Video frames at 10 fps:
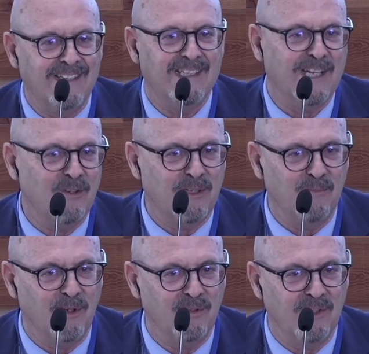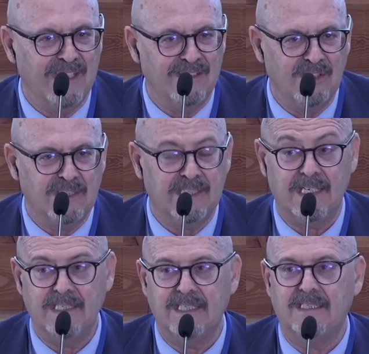We maintained
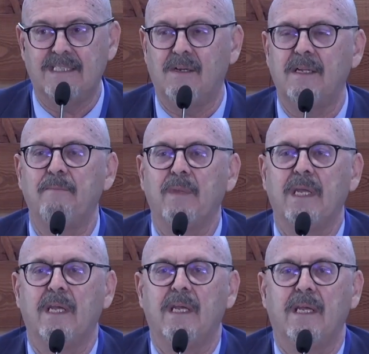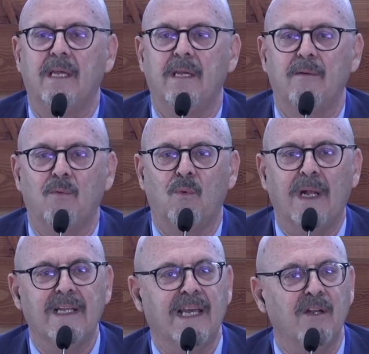over time a public
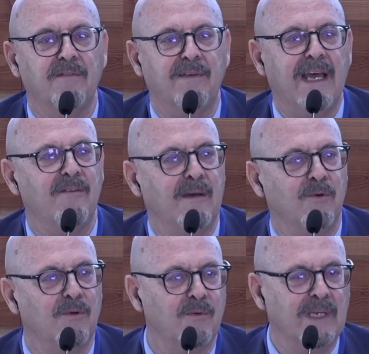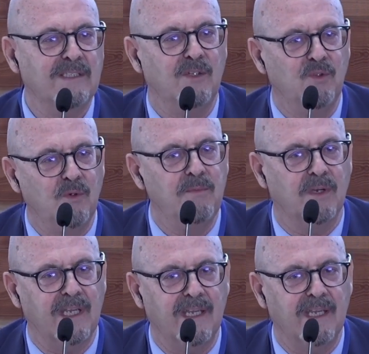IT company